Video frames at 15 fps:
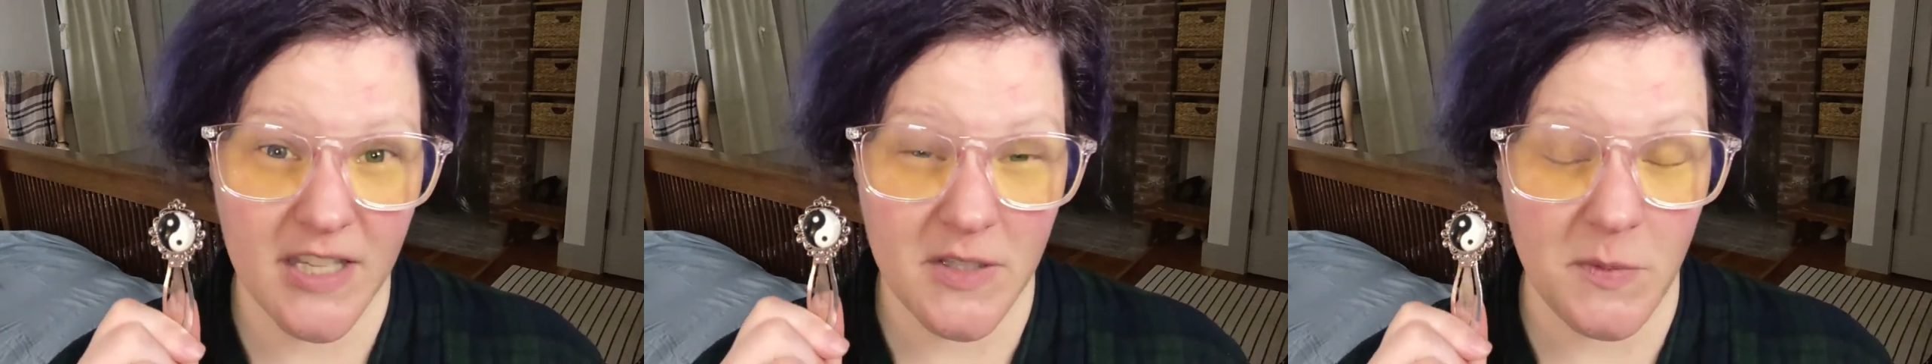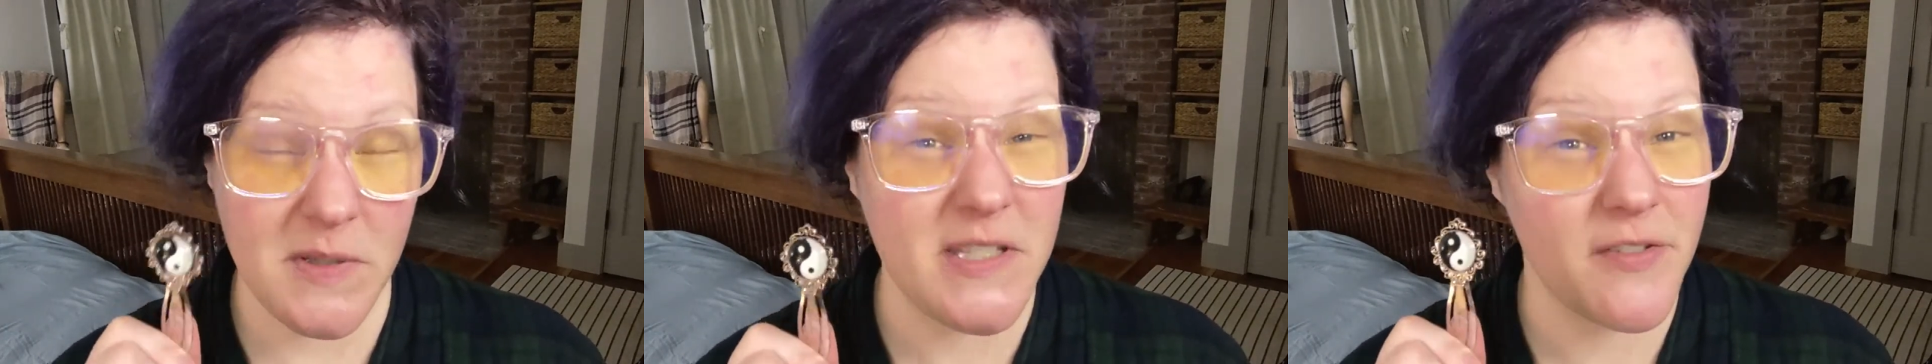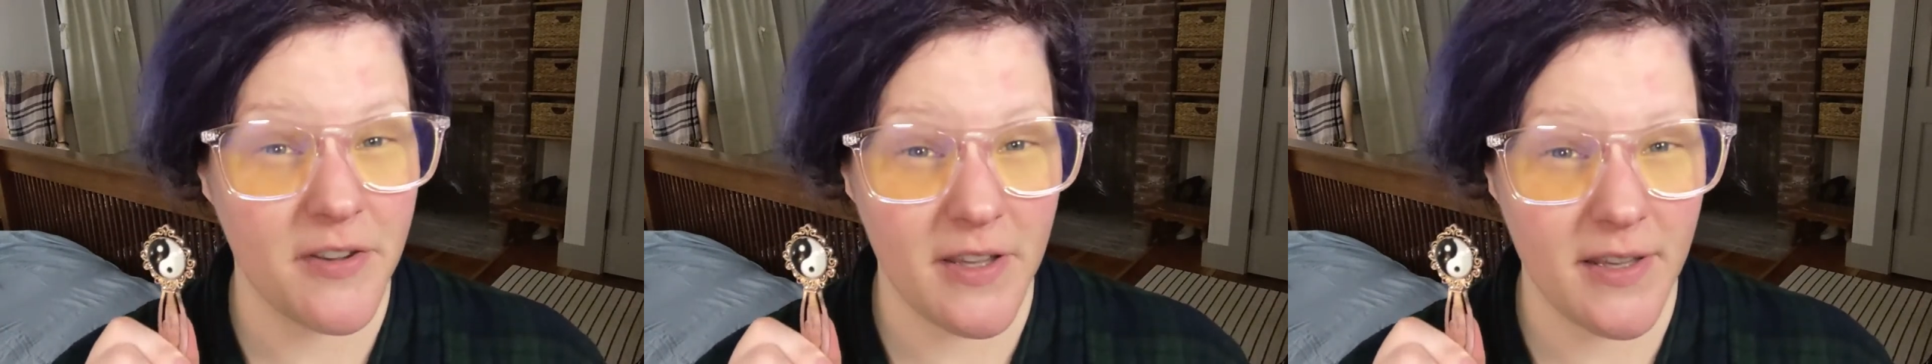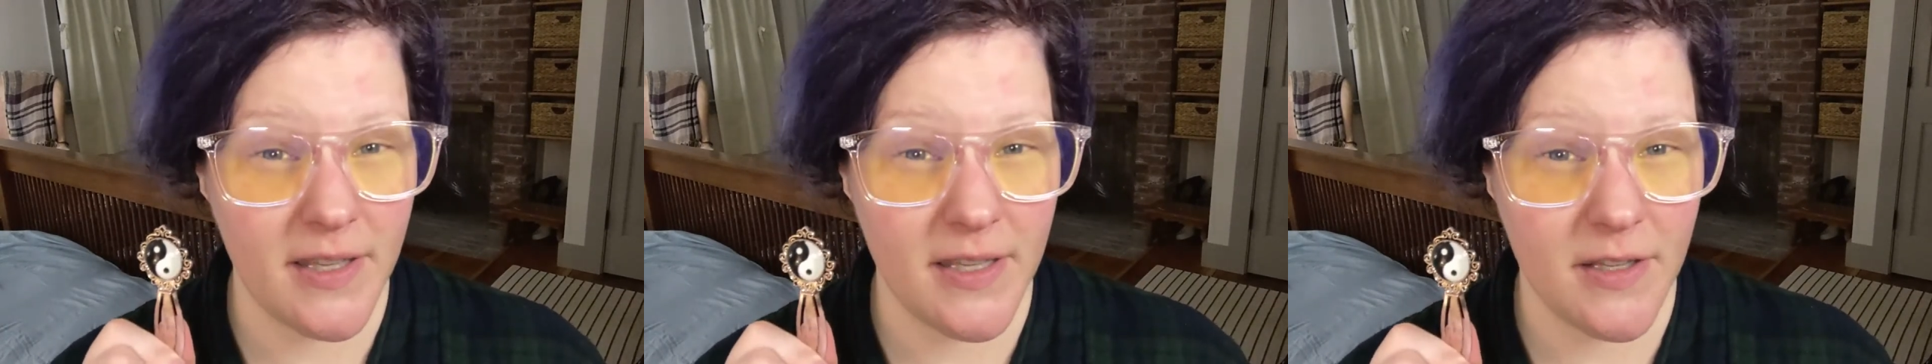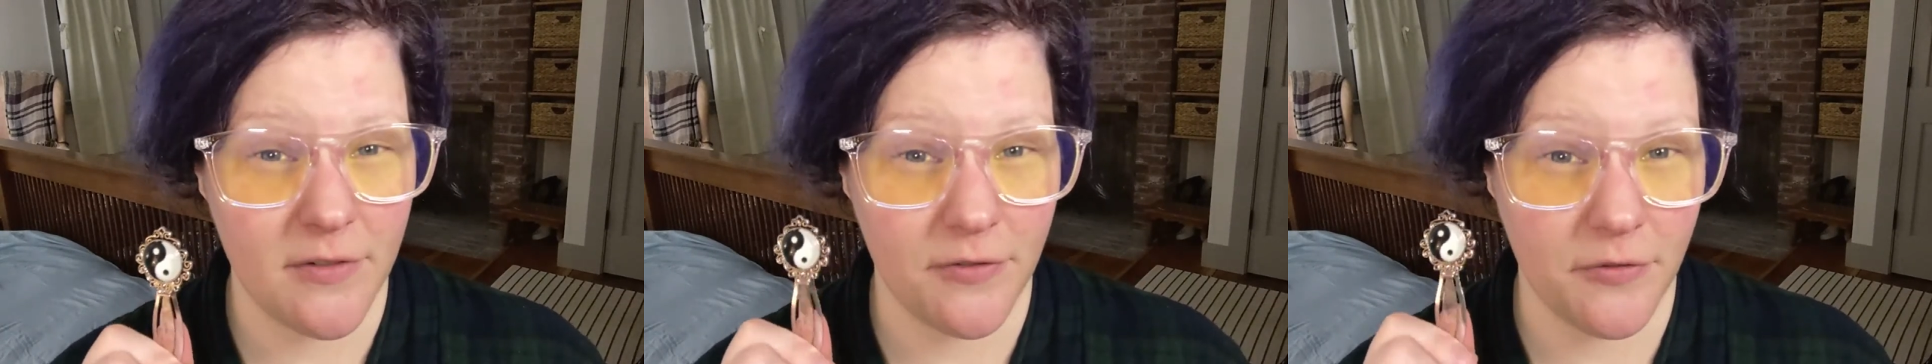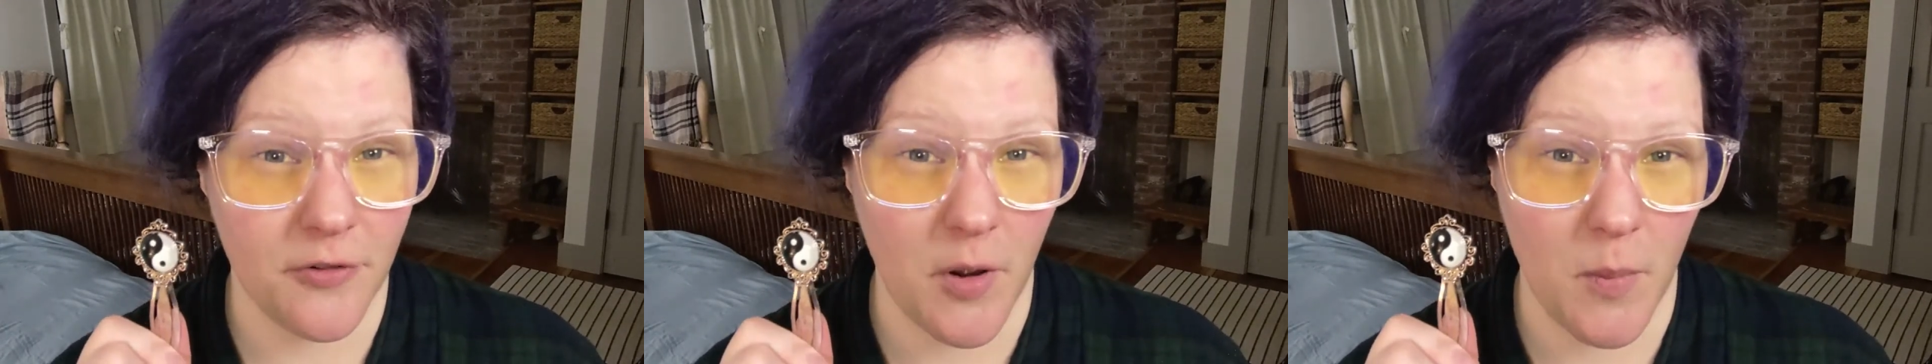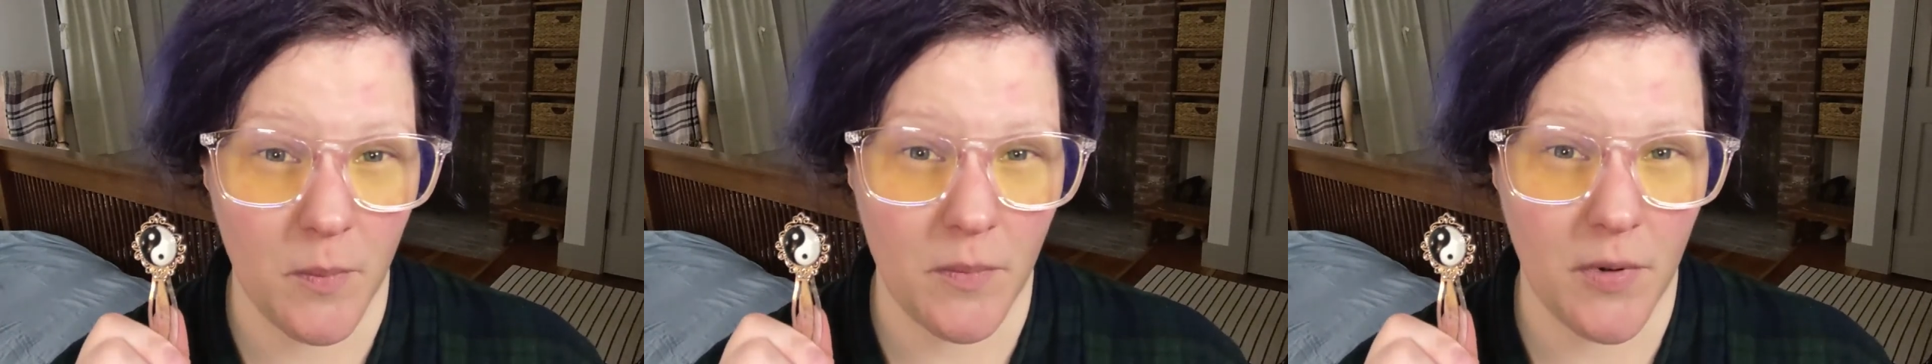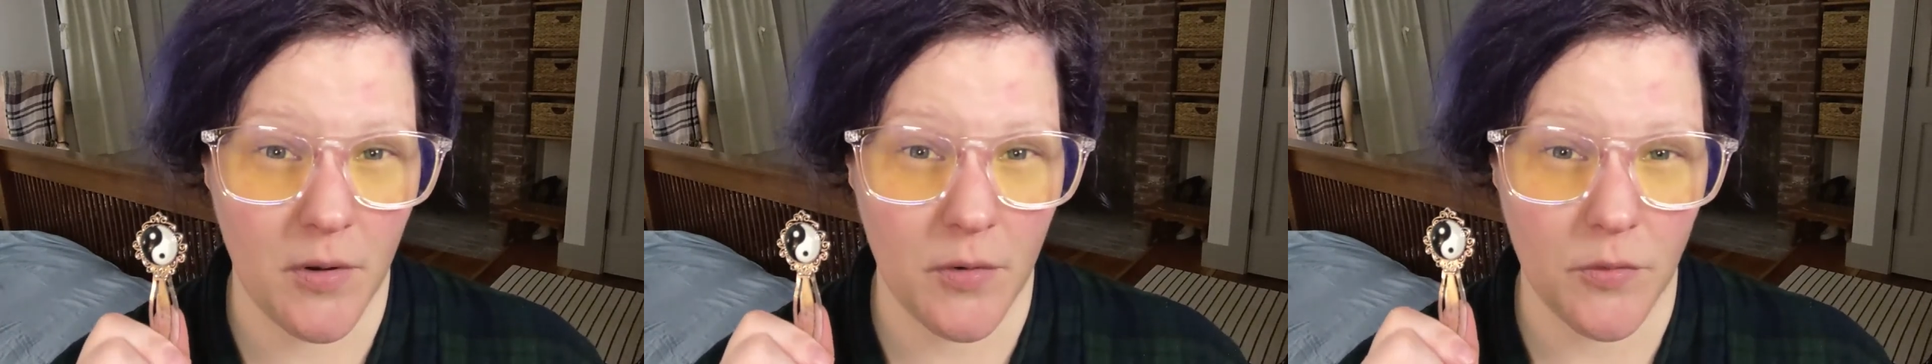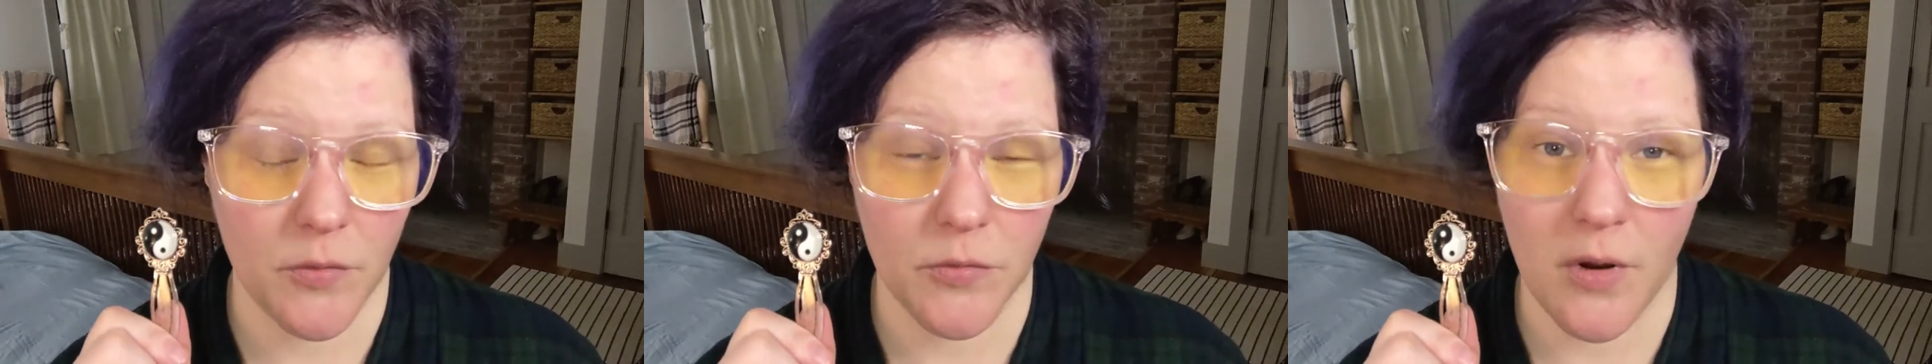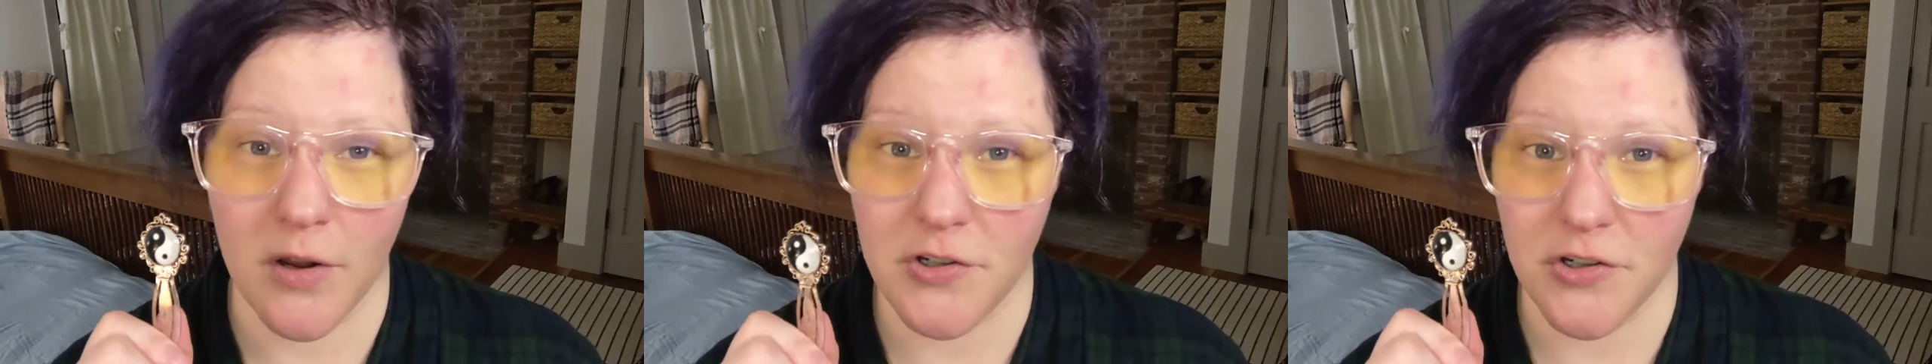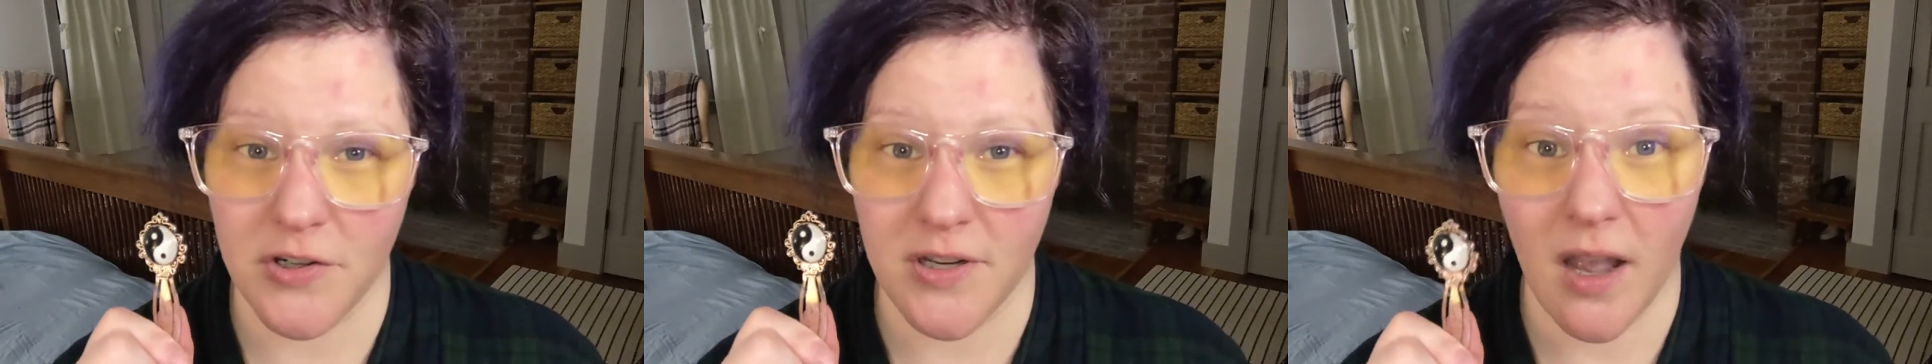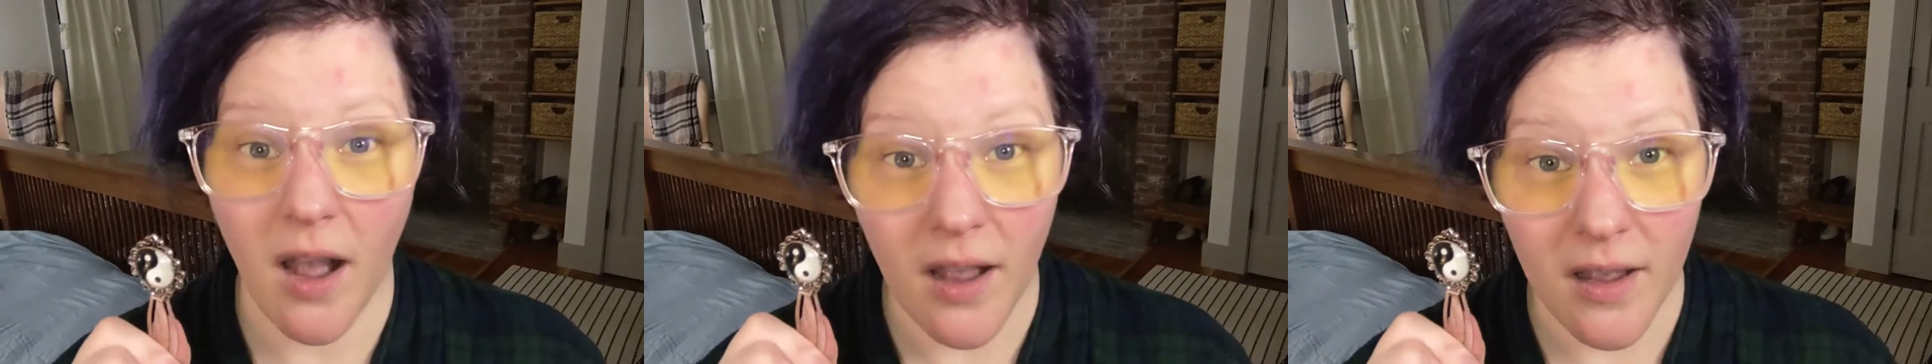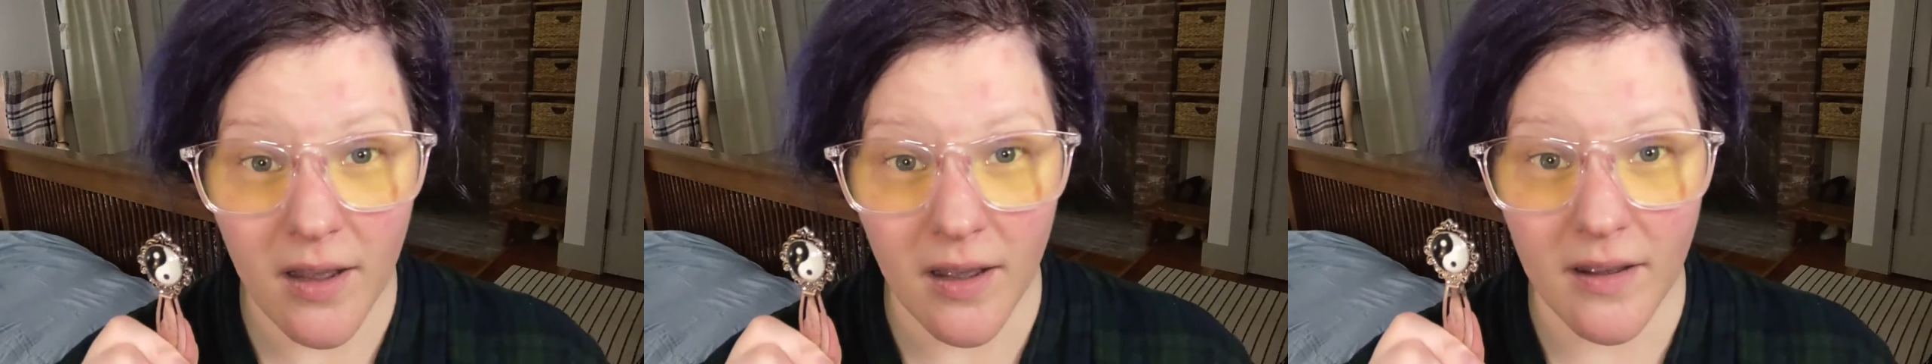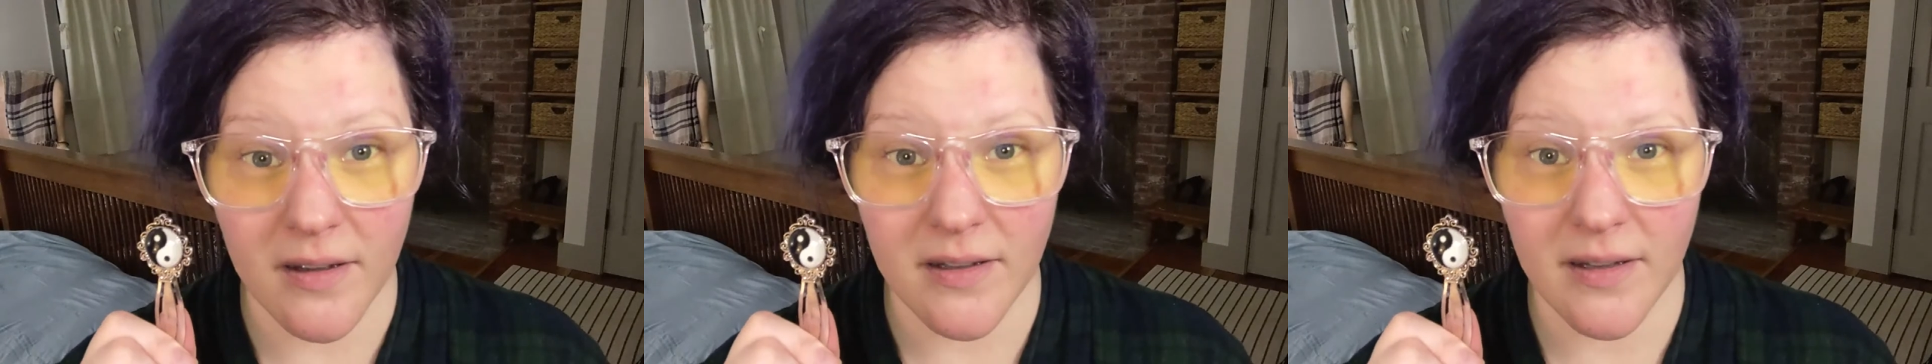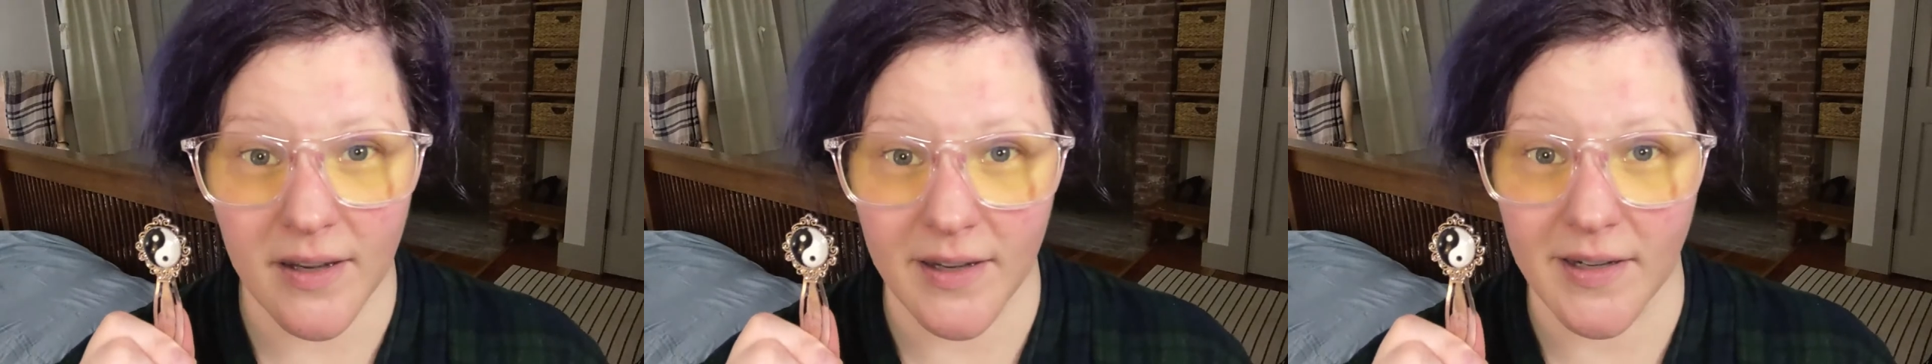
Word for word: specifically from Roger Jahnke,